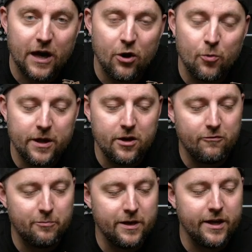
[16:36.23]
I hope that
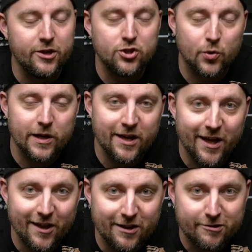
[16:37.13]
you've been
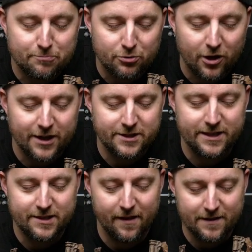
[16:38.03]
enjoying this
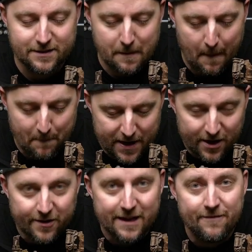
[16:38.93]
process, this build.